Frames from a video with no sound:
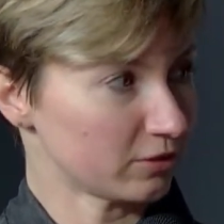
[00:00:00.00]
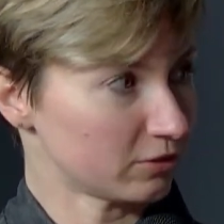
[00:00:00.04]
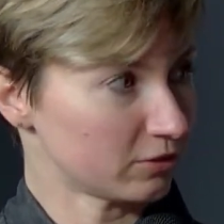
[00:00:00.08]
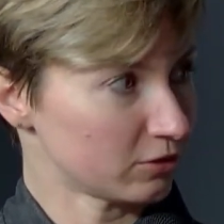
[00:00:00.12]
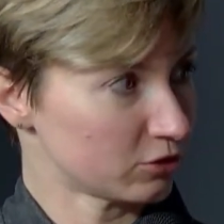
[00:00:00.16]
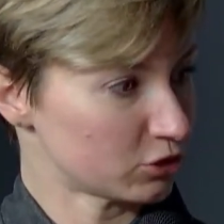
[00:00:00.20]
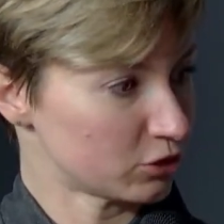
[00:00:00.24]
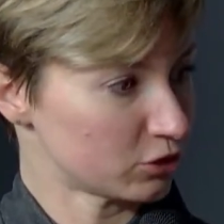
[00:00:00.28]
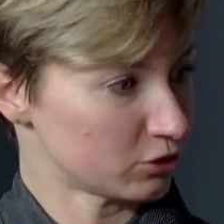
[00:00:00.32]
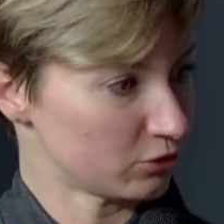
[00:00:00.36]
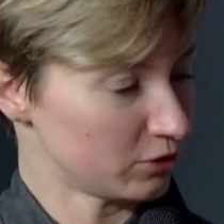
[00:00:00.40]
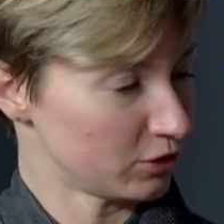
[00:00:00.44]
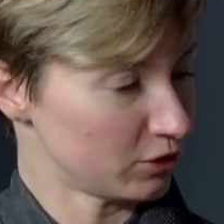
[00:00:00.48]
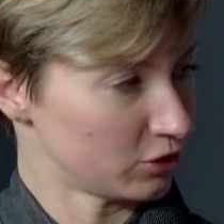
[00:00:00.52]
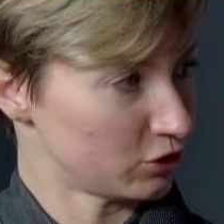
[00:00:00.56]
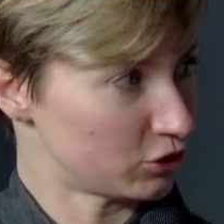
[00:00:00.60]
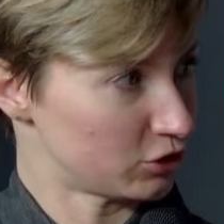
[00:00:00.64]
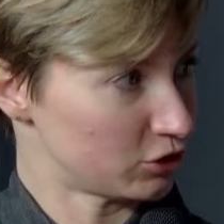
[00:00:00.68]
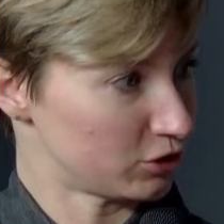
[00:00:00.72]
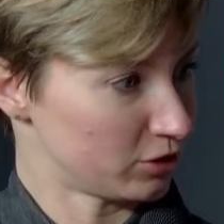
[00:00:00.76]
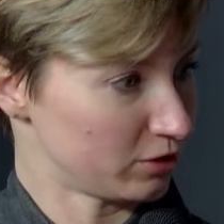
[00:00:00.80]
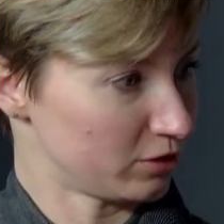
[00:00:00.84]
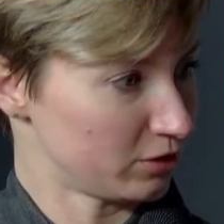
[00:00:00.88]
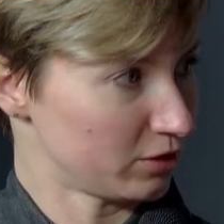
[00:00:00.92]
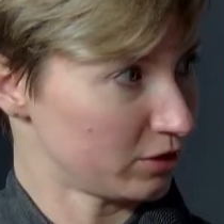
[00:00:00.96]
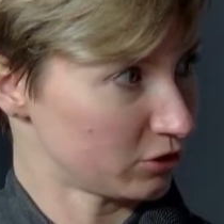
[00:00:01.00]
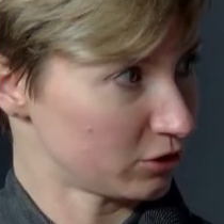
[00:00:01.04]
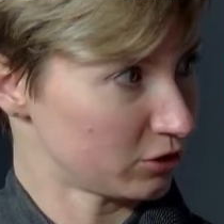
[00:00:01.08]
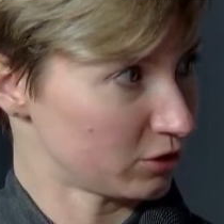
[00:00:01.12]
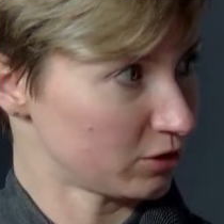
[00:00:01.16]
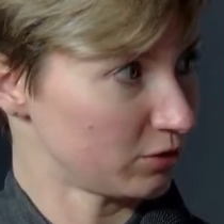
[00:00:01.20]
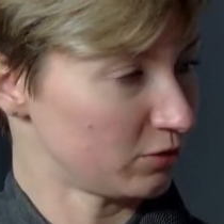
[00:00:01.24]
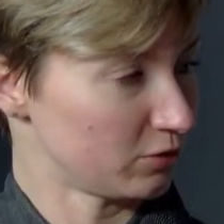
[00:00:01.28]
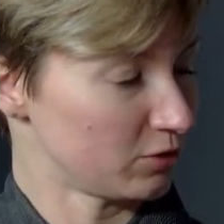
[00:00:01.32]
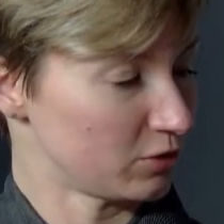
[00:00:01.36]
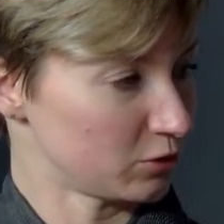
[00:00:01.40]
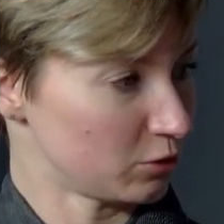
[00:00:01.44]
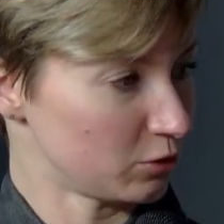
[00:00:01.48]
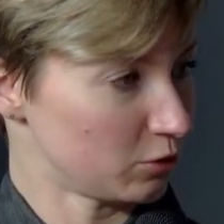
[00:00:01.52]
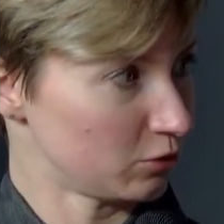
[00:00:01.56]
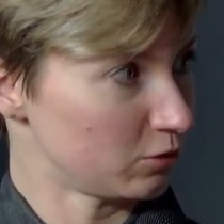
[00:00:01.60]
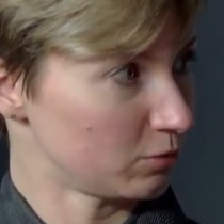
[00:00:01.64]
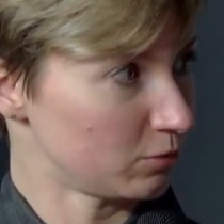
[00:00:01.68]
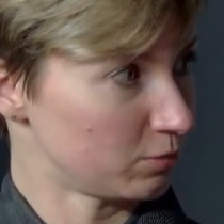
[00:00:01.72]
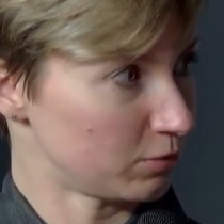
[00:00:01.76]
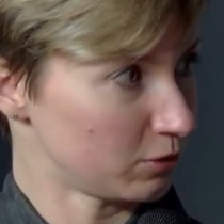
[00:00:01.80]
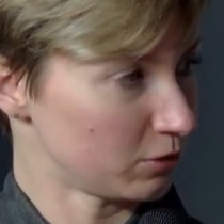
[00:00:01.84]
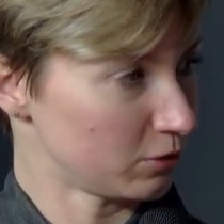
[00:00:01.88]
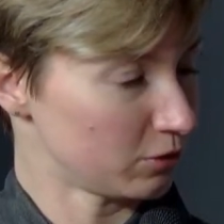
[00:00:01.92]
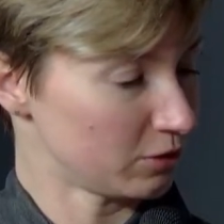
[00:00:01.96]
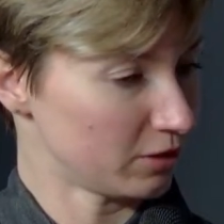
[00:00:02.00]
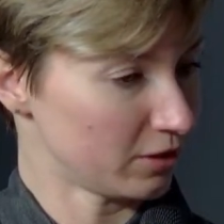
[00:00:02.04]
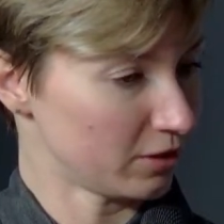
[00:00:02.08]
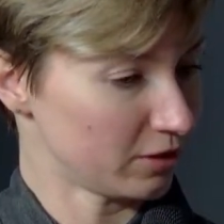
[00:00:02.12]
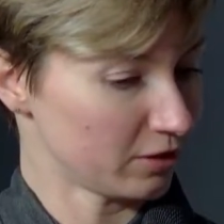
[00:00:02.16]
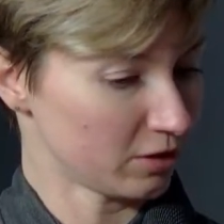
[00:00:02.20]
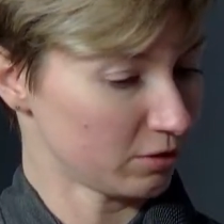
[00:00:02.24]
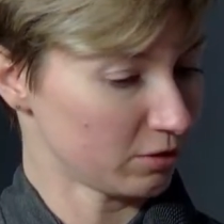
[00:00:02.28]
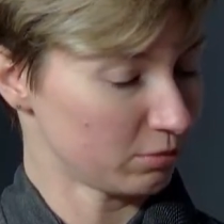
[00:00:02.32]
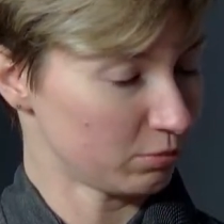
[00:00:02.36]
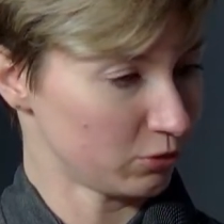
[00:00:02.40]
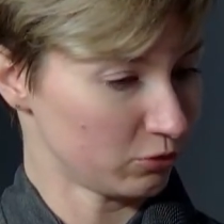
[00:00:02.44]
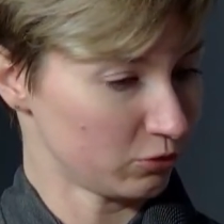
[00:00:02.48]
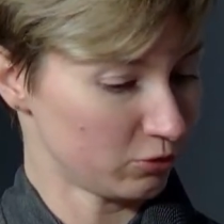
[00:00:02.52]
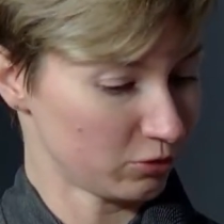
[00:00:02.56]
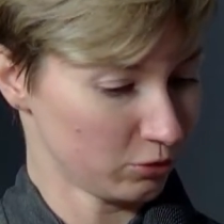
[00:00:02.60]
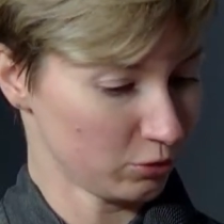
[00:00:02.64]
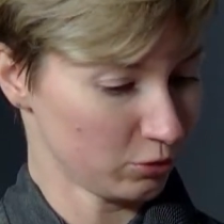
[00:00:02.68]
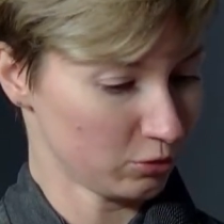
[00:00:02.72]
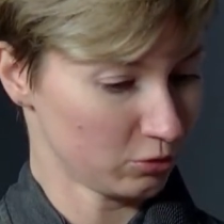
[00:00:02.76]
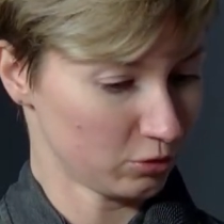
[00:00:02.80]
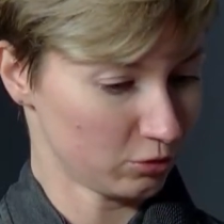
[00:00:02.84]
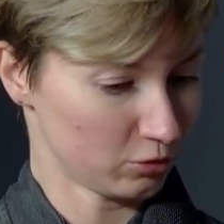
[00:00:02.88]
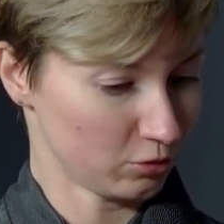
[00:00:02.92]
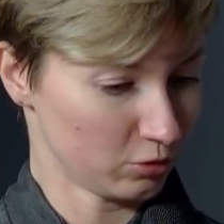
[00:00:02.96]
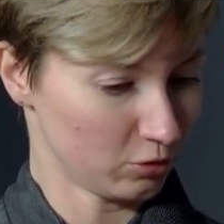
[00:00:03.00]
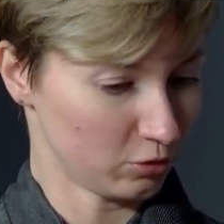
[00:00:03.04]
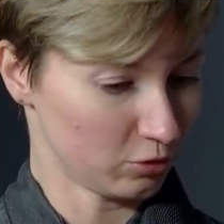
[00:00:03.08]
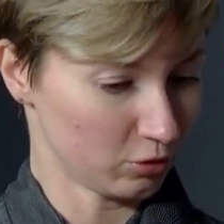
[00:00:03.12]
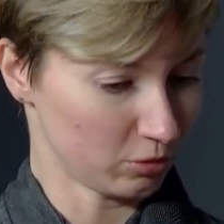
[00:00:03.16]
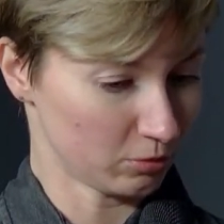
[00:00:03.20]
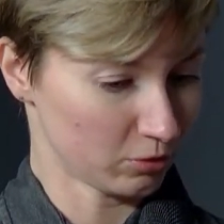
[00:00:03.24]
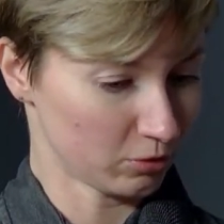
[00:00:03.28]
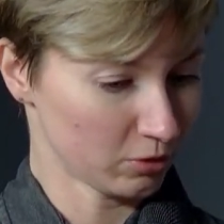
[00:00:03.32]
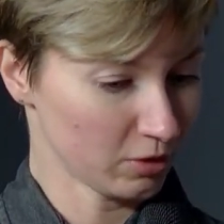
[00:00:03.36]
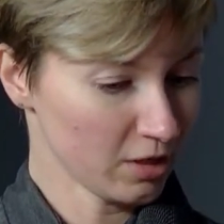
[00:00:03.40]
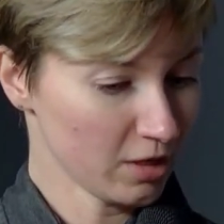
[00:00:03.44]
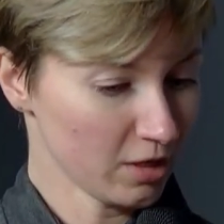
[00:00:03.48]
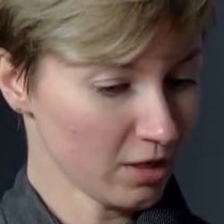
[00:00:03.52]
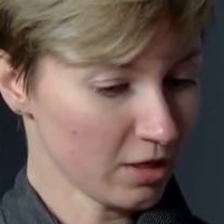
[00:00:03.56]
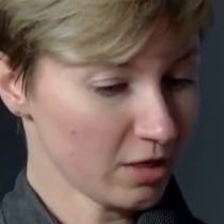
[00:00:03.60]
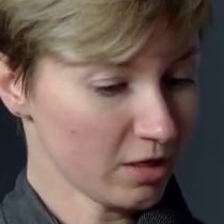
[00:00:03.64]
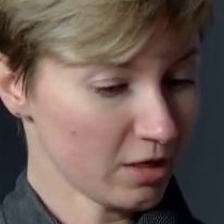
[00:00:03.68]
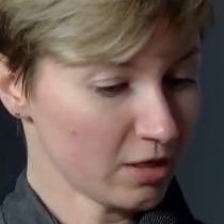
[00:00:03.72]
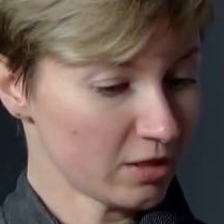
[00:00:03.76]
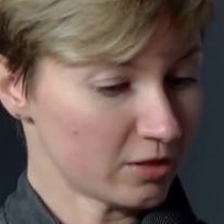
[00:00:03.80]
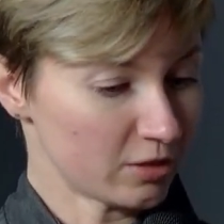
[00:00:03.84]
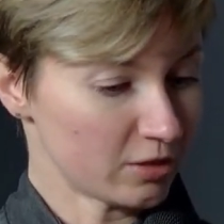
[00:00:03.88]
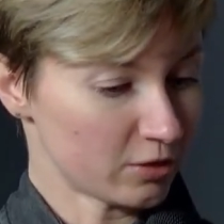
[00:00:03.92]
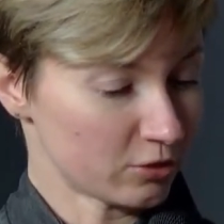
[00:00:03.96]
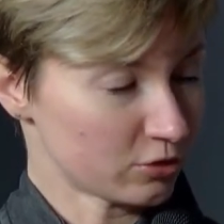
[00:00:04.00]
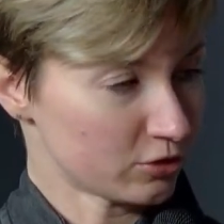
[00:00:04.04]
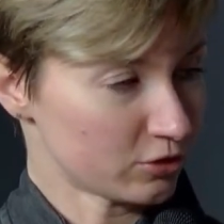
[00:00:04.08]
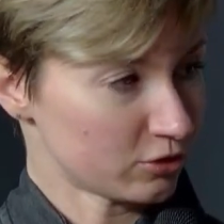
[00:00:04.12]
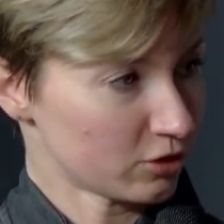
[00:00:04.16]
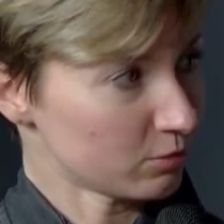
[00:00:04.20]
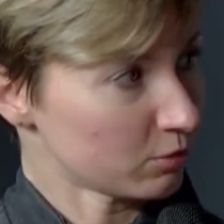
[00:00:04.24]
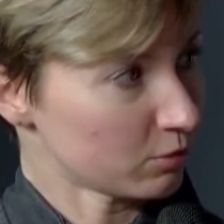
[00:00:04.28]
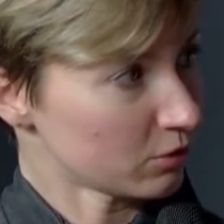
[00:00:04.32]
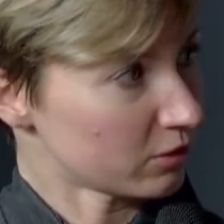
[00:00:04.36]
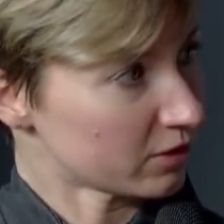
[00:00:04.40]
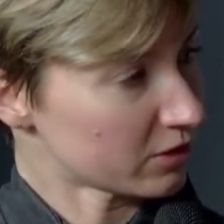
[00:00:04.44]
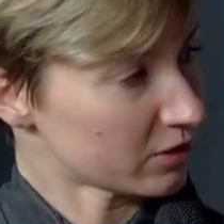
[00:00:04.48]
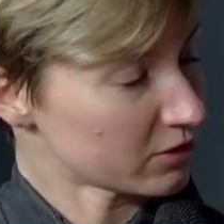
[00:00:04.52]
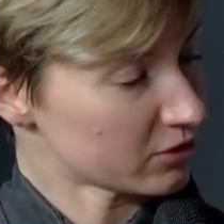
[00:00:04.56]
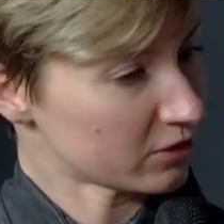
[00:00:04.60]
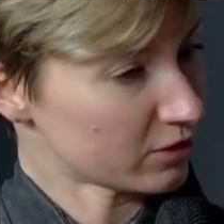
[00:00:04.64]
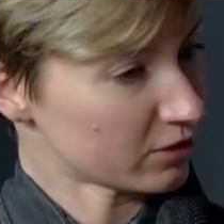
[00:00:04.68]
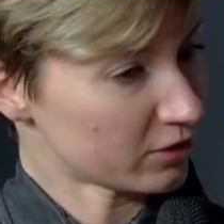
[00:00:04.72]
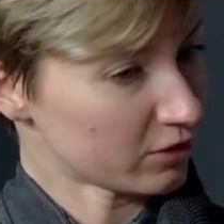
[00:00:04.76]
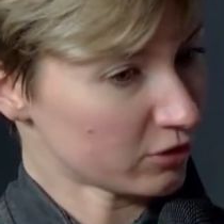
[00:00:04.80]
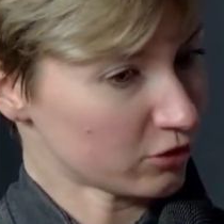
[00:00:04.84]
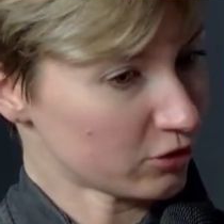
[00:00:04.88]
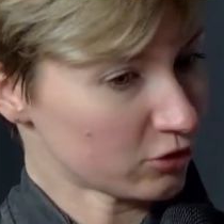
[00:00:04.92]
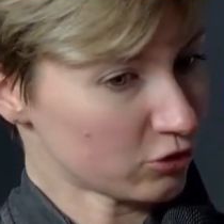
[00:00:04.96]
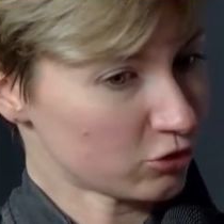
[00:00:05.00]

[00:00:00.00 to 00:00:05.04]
You're head of the organization who is taking their best efforts